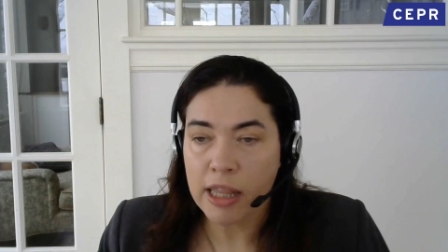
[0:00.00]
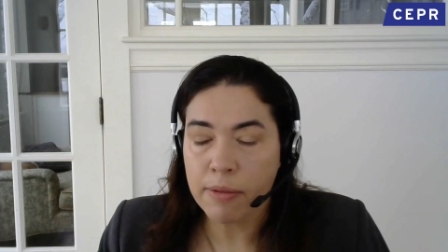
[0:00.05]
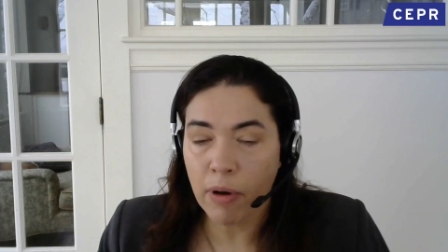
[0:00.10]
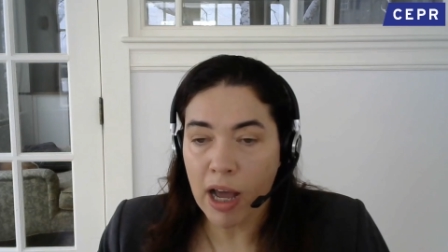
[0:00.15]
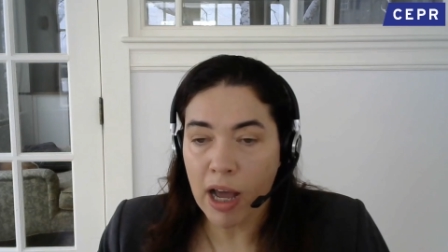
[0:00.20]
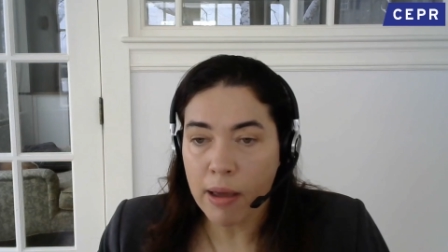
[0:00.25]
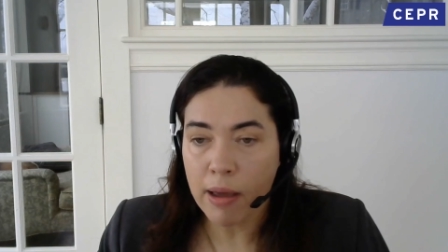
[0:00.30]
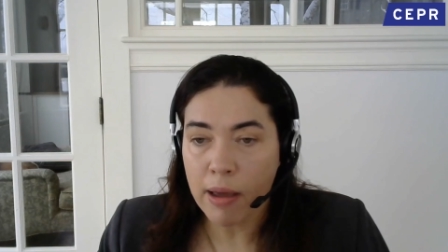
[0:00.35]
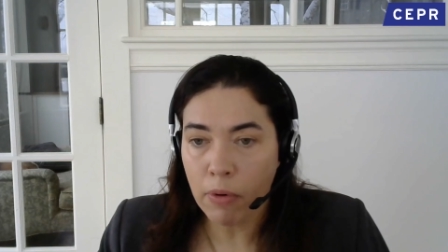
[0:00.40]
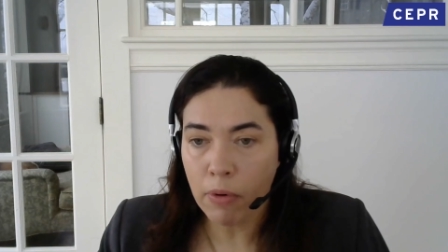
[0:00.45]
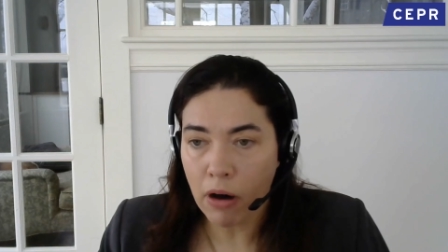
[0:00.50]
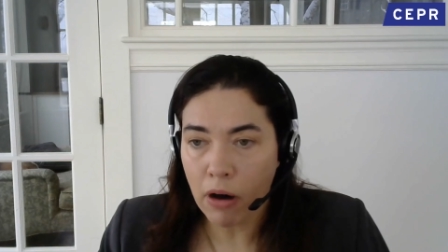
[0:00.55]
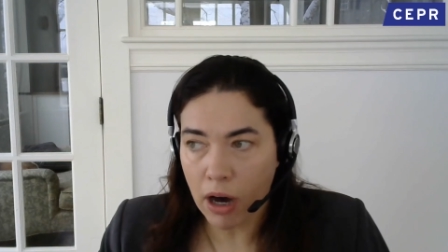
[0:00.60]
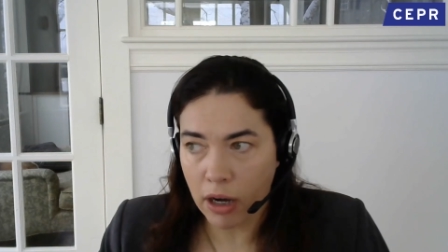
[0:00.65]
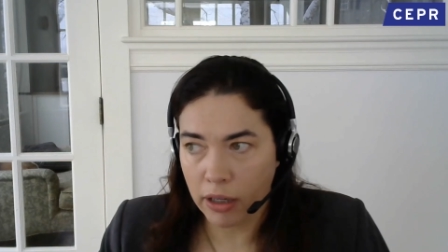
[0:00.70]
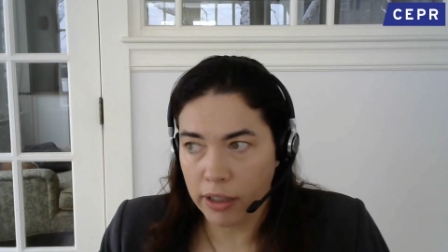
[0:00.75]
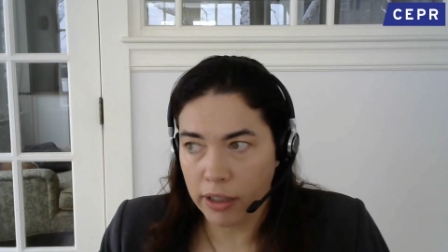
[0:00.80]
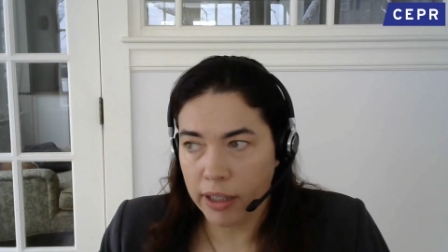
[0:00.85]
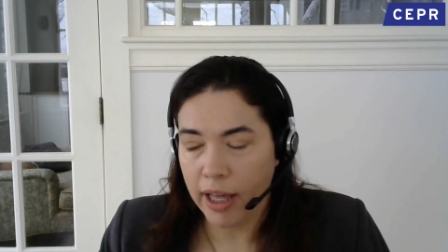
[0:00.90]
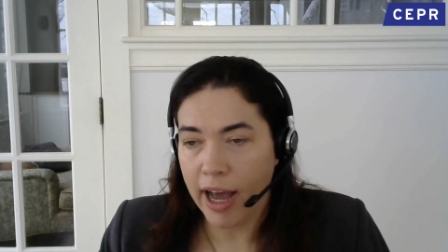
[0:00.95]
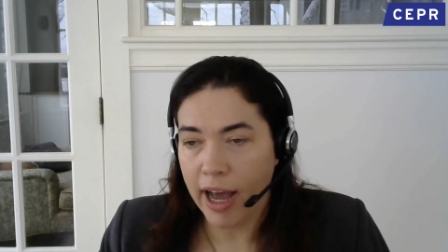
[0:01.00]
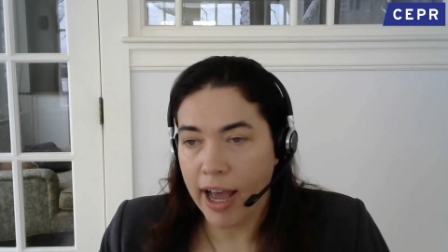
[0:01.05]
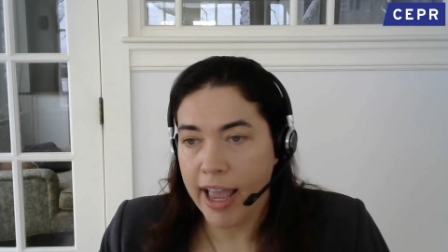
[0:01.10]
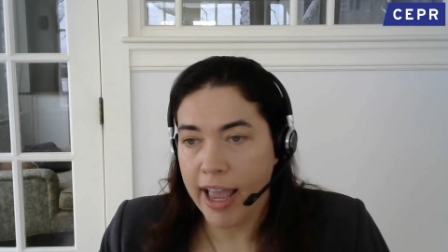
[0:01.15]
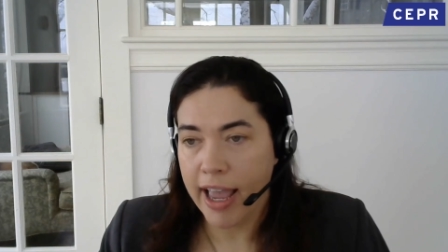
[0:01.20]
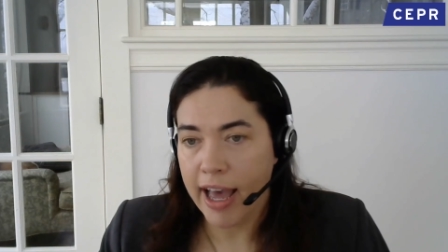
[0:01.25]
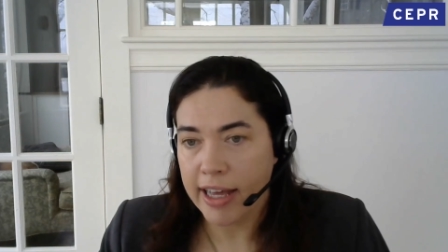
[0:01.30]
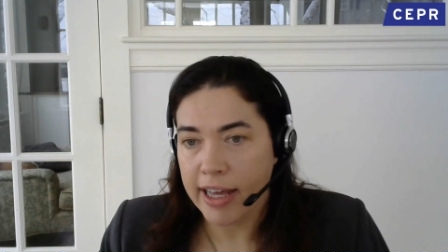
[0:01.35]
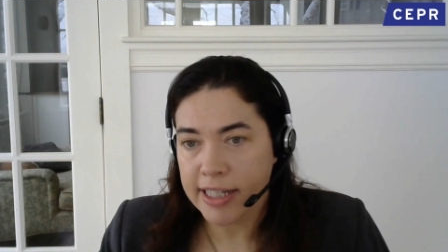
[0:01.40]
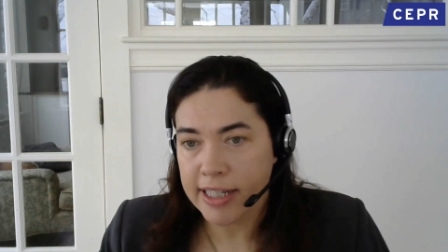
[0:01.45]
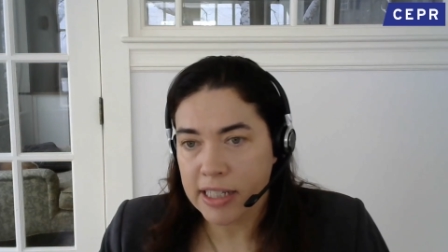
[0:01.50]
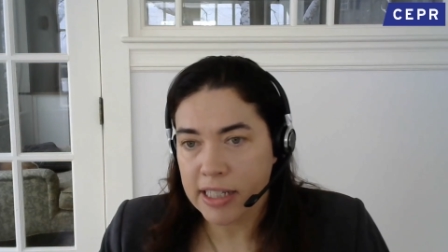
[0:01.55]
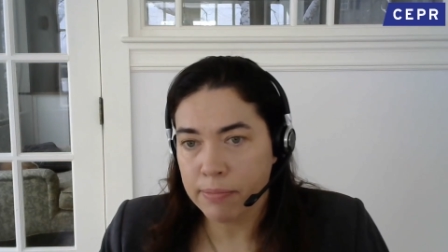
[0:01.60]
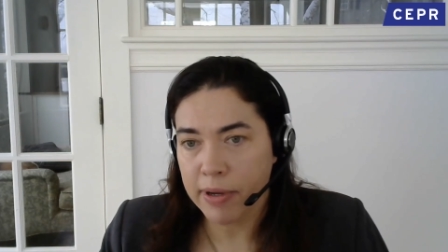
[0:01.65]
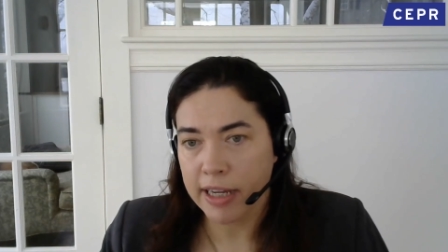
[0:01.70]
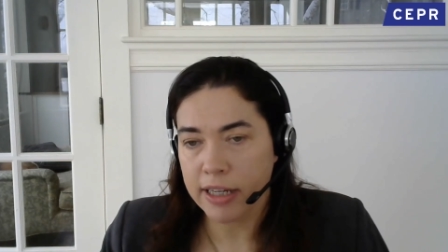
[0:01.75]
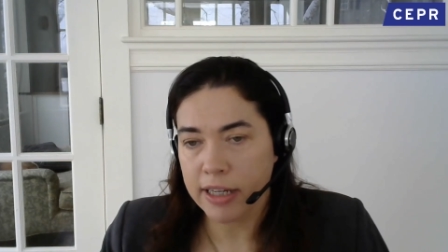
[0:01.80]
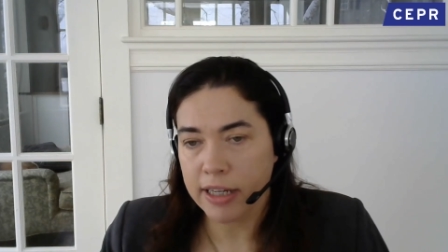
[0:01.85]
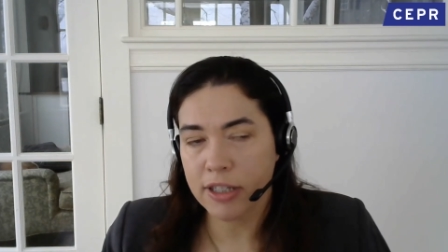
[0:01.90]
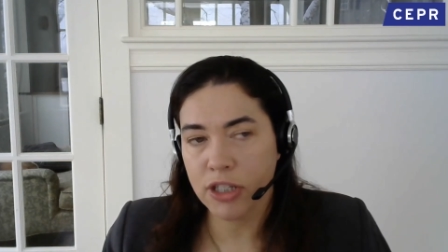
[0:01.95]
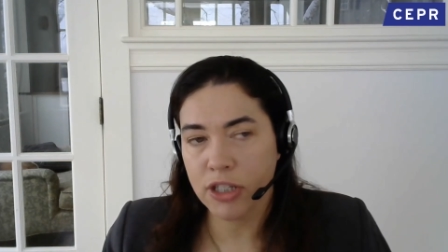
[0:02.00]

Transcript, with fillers: in my model, I estimate,